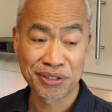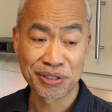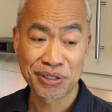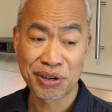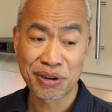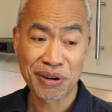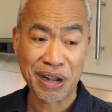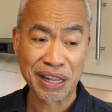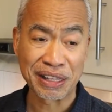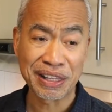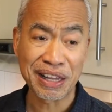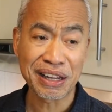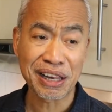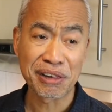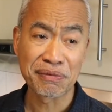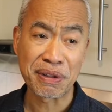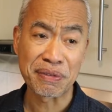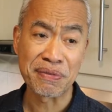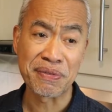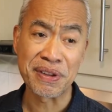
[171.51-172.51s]
So I think
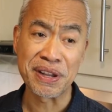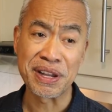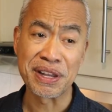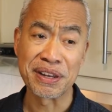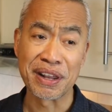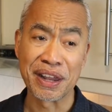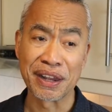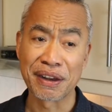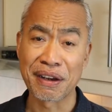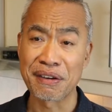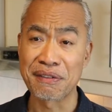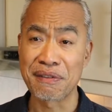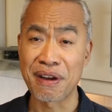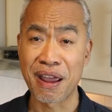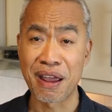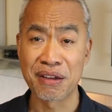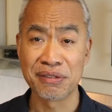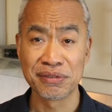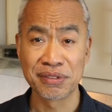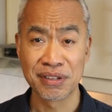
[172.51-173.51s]
I'll be feeding
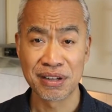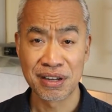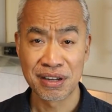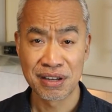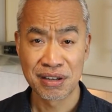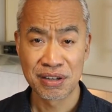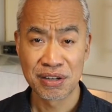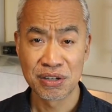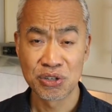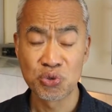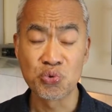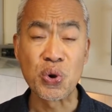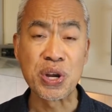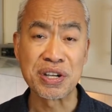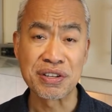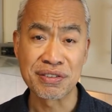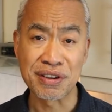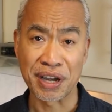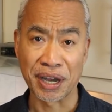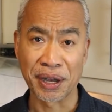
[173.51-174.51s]
around
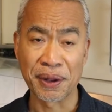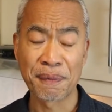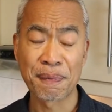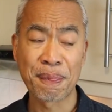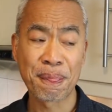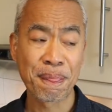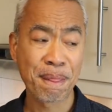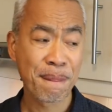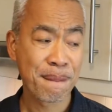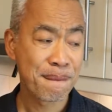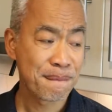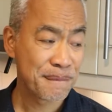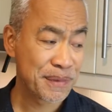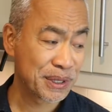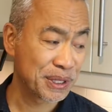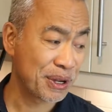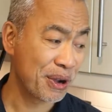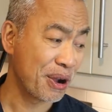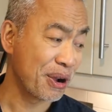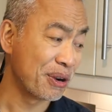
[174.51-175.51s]
20.
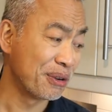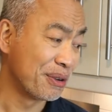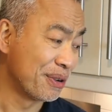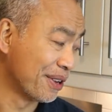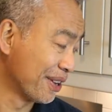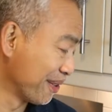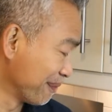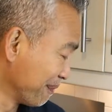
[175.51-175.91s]
So